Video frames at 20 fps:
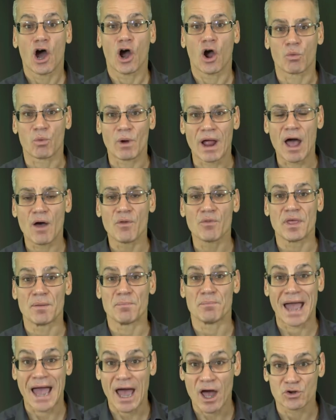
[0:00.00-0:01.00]
around the
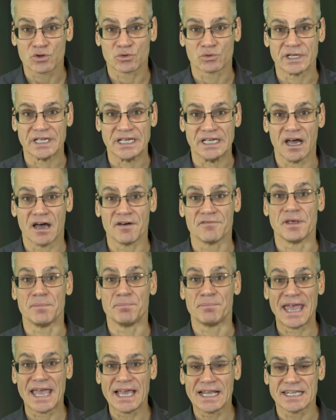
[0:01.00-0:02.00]
boundary of the
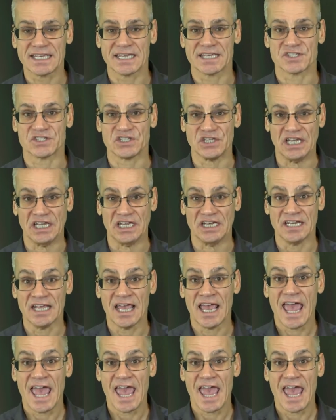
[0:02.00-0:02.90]
Paleocene